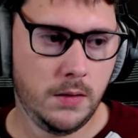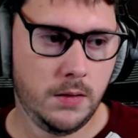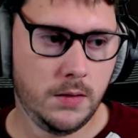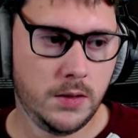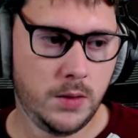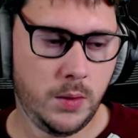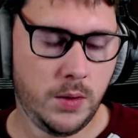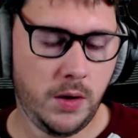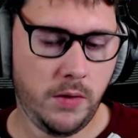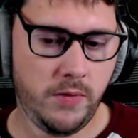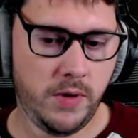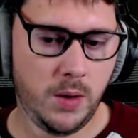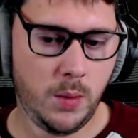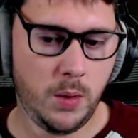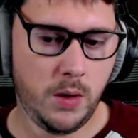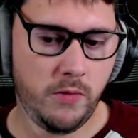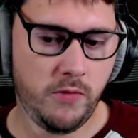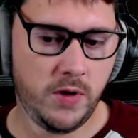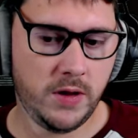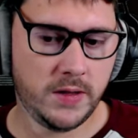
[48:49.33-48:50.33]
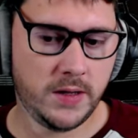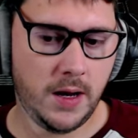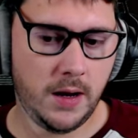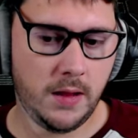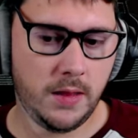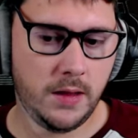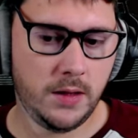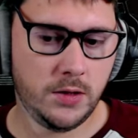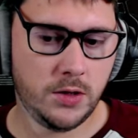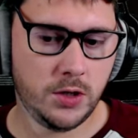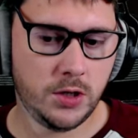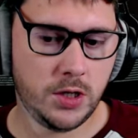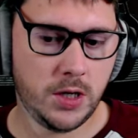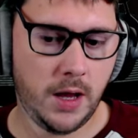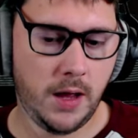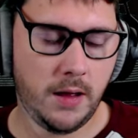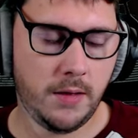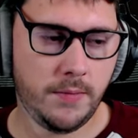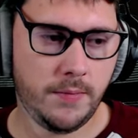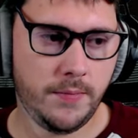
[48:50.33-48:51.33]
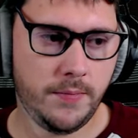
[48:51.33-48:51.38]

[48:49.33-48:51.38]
So I don't really want to risk anything just yet.